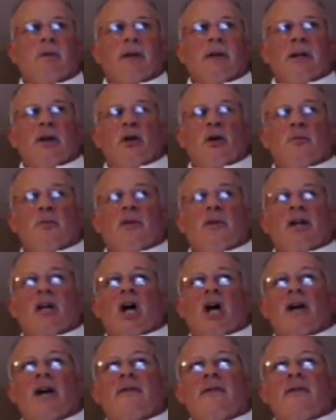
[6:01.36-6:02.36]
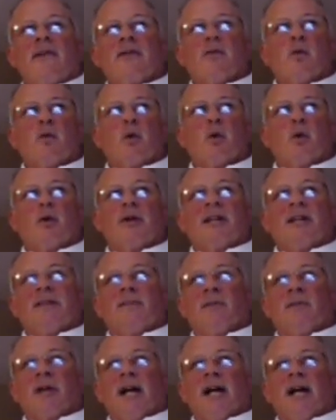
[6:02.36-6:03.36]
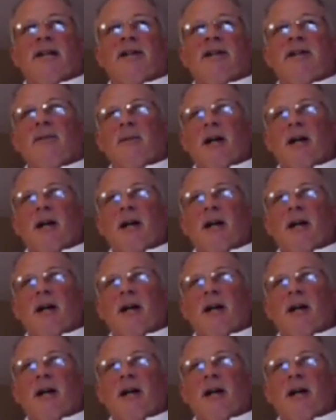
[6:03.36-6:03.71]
in whom the God of this world has blinded the